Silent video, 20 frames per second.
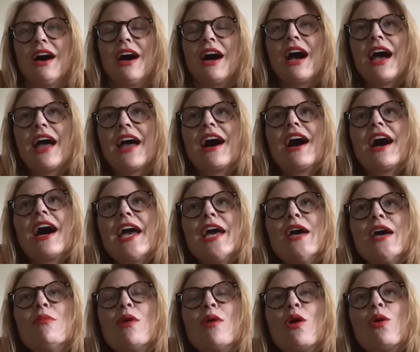I
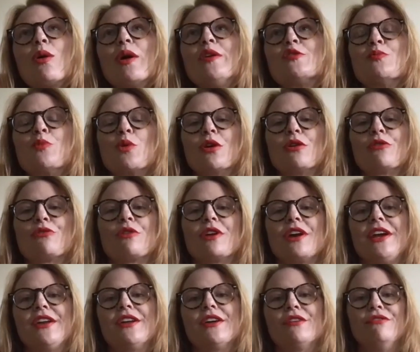am always more
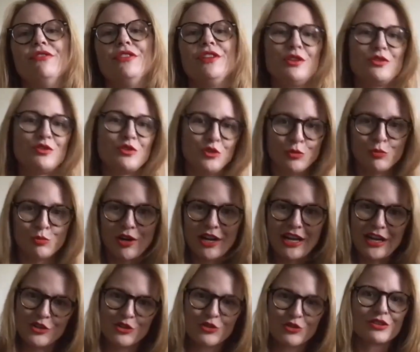afraid of the
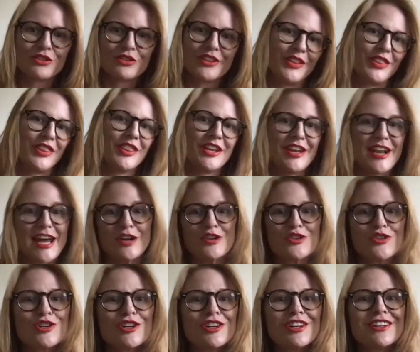supernatural than the
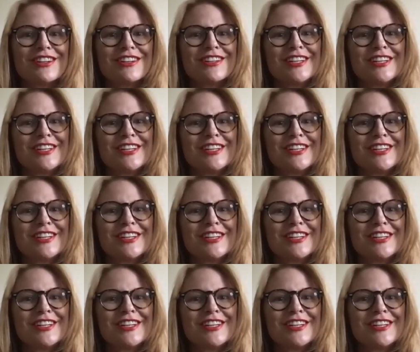natural.